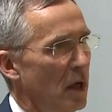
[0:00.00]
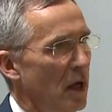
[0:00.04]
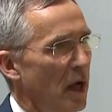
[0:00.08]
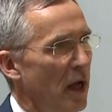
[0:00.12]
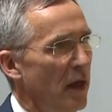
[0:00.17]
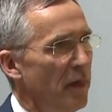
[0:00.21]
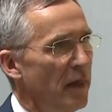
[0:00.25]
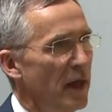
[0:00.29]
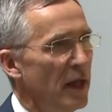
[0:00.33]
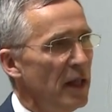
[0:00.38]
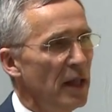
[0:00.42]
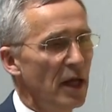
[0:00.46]

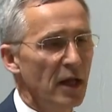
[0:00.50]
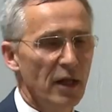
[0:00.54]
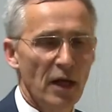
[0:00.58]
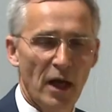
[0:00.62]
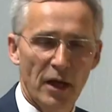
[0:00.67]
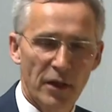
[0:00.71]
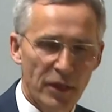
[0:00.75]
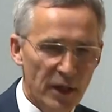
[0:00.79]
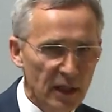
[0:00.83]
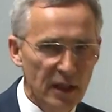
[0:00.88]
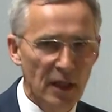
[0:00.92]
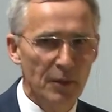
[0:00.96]
And then
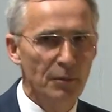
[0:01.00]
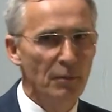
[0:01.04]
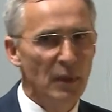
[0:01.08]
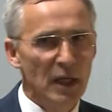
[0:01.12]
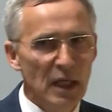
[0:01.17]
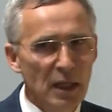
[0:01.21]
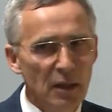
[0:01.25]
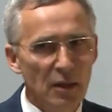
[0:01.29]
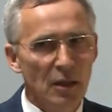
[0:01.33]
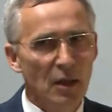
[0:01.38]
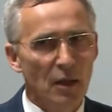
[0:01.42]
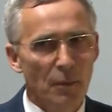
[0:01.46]
I think that
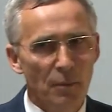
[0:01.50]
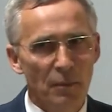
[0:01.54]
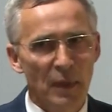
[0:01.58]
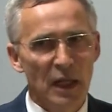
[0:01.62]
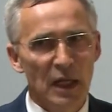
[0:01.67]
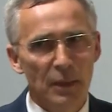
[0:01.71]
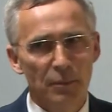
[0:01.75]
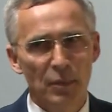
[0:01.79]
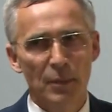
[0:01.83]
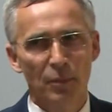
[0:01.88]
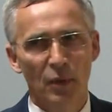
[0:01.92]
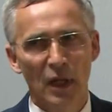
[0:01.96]

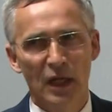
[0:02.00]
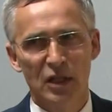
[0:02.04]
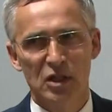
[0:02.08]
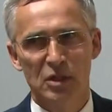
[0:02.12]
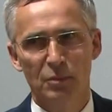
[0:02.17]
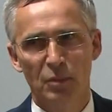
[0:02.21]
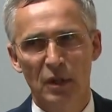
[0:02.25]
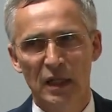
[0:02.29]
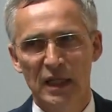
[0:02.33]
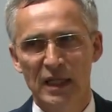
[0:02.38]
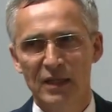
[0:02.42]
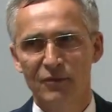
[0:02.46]
many people
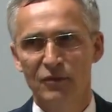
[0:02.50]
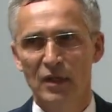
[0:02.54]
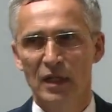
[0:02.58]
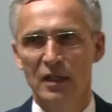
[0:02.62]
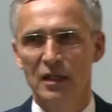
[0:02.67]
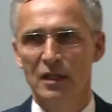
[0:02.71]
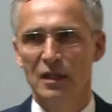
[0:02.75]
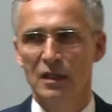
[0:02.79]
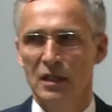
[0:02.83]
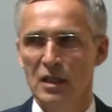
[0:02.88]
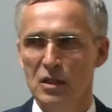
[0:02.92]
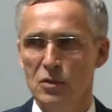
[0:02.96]
actually believe
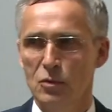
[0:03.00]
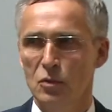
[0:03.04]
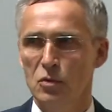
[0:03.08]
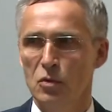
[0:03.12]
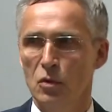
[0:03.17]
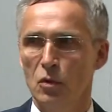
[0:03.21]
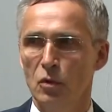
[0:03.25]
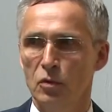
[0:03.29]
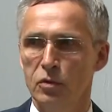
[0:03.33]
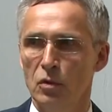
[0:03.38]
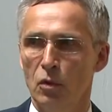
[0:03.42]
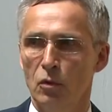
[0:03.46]
that this was
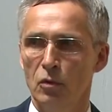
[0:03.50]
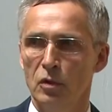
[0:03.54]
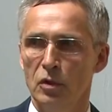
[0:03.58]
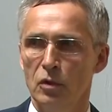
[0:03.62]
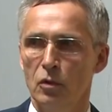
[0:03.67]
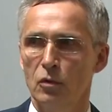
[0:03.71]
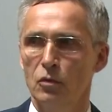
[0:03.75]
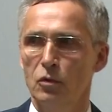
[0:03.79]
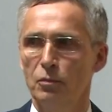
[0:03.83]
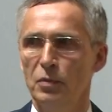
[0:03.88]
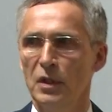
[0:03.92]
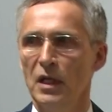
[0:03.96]
only
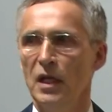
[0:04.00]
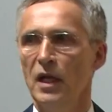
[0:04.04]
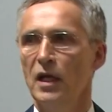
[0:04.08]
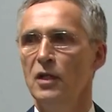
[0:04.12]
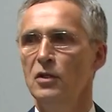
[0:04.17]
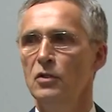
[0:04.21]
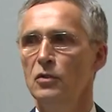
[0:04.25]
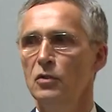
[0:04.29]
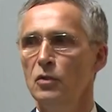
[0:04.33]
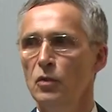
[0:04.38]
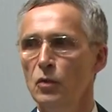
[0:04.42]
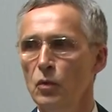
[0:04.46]
going to be a
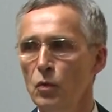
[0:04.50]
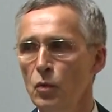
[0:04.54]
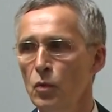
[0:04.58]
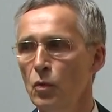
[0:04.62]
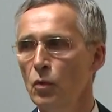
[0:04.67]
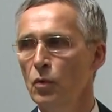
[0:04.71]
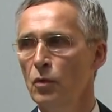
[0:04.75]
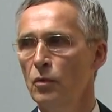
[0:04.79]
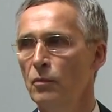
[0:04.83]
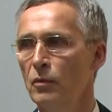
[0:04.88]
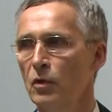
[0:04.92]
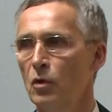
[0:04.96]

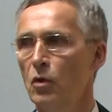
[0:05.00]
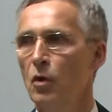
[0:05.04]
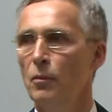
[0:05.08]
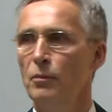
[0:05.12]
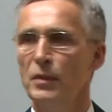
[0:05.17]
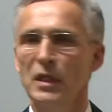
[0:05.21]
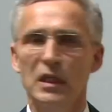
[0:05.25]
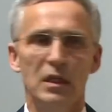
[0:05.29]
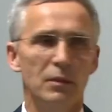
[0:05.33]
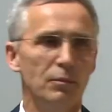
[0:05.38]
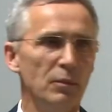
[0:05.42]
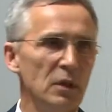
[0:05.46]
new
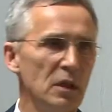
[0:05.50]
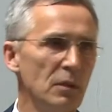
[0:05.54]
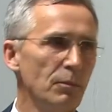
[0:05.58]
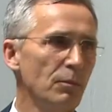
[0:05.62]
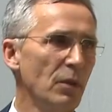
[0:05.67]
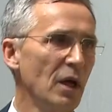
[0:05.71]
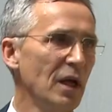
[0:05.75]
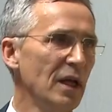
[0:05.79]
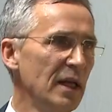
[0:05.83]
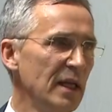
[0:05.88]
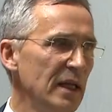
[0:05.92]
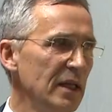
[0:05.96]
commitment
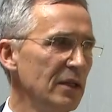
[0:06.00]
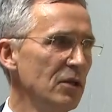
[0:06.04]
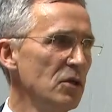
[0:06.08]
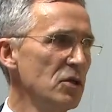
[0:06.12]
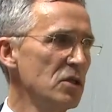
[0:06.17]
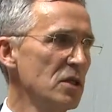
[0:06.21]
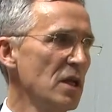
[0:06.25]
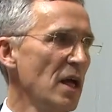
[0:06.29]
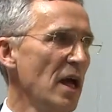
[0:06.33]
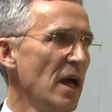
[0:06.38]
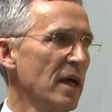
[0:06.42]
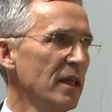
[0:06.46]
by
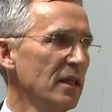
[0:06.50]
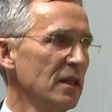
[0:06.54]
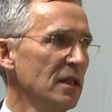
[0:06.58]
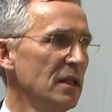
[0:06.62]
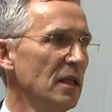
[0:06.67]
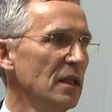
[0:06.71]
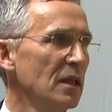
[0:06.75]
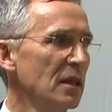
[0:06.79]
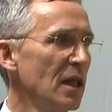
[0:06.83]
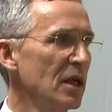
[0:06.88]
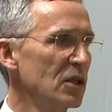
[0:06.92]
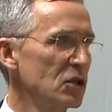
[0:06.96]
leaders at an
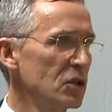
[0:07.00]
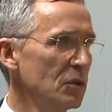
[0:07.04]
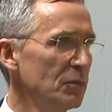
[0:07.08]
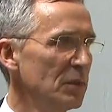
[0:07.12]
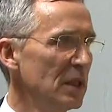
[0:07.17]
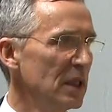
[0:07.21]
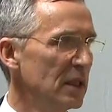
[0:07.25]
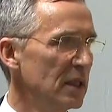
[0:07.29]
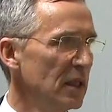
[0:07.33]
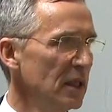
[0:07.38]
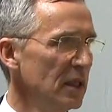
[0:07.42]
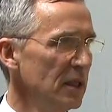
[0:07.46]
international
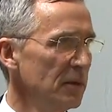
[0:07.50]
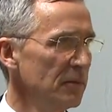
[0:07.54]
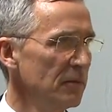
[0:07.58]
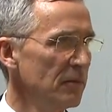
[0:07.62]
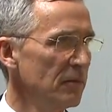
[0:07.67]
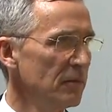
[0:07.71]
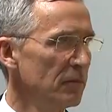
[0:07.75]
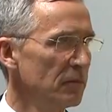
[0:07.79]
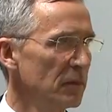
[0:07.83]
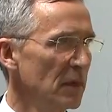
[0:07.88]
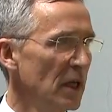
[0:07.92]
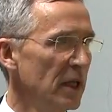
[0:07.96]
meeting.
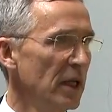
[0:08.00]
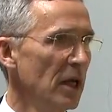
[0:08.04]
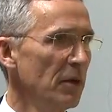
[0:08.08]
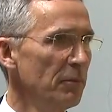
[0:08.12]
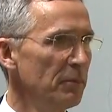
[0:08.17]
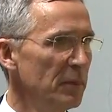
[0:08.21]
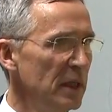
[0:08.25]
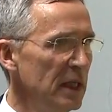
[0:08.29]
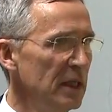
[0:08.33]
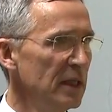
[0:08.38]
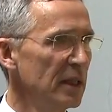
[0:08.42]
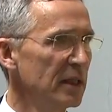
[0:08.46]
And I've
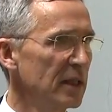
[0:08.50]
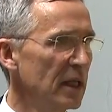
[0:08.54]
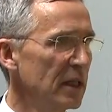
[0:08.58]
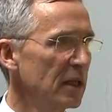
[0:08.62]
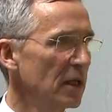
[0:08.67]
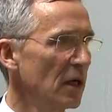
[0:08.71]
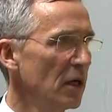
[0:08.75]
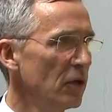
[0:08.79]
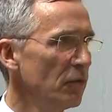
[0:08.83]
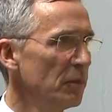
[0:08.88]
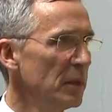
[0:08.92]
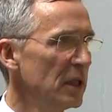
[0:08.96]
been at that
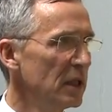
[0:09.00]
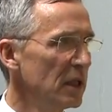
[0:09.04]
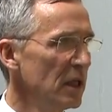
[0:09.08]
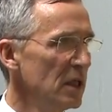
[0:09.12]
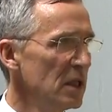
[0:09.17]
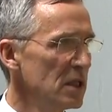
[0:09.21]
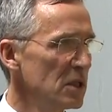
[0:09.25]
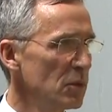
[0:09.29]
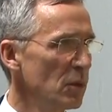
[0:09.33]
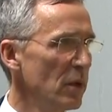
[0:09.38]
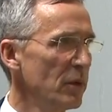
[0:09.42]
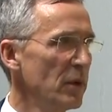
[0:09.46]
kind of
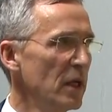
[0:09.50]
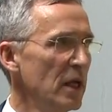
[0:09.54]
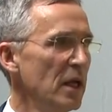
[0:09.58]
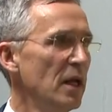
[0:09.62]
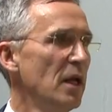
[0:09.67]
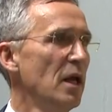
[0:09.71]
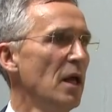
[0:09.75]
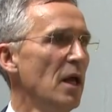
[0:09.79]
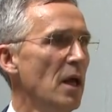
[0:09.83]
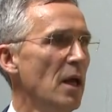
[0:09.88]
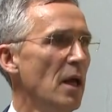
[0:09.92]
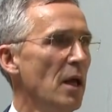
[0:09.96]
meetings where we
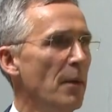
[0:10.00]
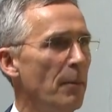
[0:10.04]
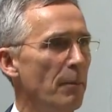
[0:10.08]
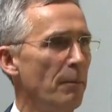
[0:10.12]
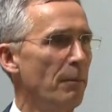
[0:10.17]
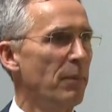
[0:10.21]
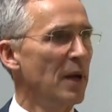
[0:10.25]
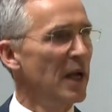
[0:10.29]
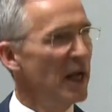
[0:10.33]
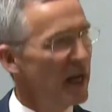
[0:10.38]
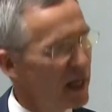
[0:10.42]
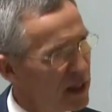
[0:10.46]

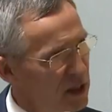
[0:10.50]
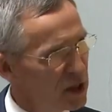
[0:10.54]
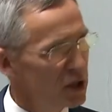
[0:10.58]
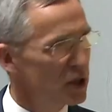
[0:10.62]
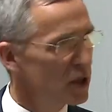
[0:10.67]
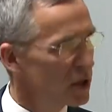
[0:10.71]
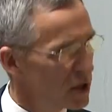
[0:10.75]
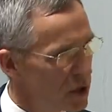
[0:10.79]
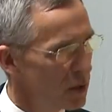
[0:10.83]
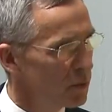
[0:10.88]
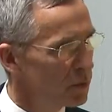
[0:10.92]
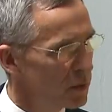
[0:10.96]

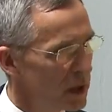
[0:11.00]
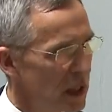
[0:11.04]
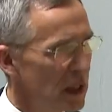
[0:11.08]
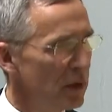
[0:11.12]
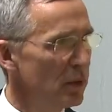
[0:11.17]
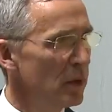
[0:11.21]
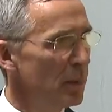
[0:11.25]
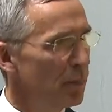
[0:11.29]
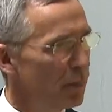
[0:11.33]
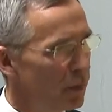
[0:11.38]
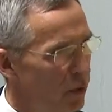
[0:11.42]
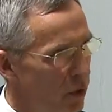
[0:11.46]
pledge something,
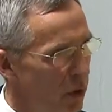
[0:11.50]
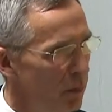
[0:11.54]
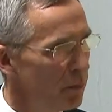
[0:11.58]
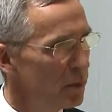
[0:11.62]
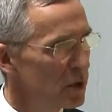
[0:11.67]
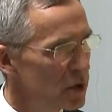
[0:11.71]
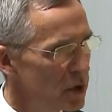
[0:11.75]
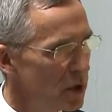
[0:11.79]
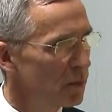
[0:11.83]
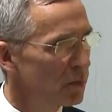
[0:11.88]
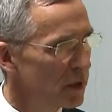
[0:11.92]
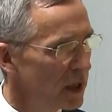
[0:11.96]
we
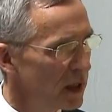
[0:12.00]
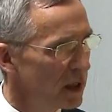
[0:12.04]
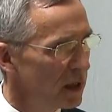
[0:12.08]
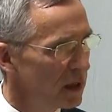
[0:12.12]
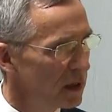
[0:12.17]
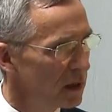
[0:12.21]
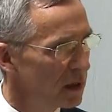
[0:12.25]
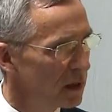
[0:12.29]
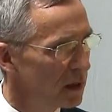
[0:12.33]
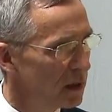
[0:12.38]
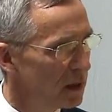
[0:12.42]
promise something,